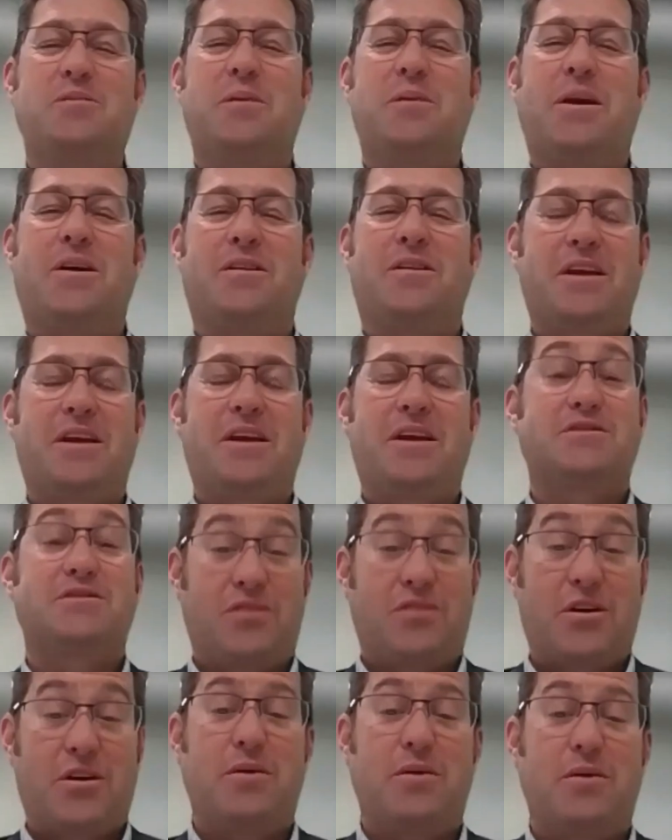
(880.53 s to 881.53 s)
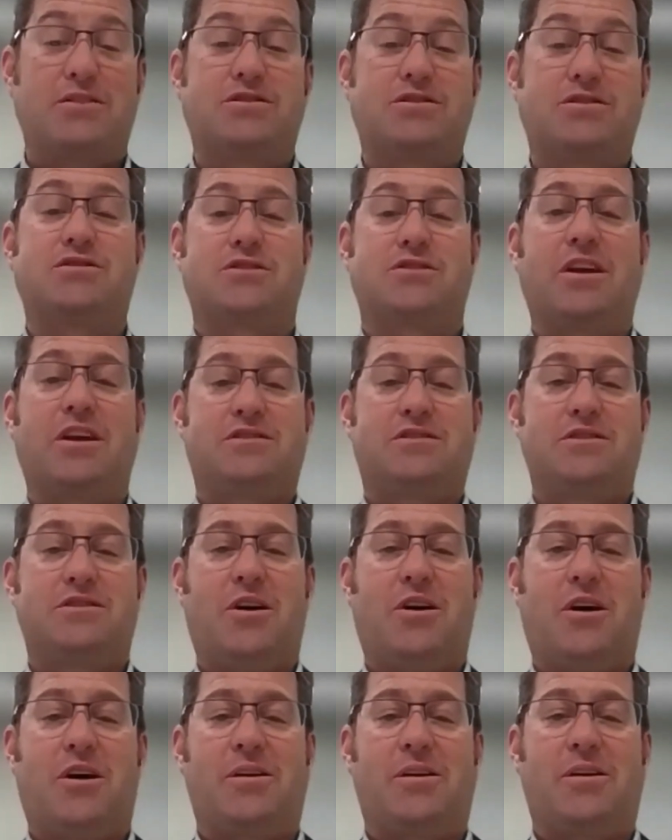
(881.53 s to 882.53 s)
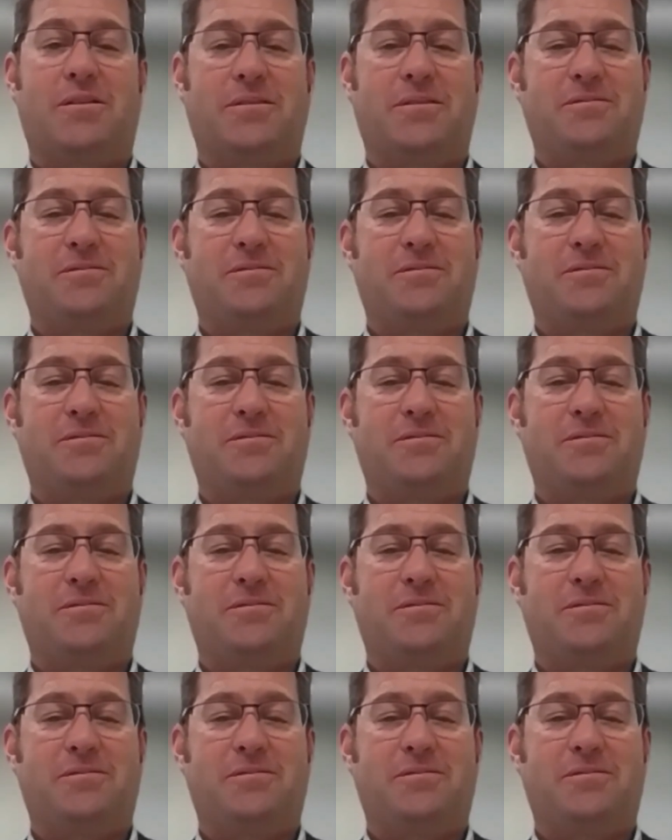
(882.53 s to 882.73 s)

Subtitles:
Mayor. Thanks very much. It's an honor.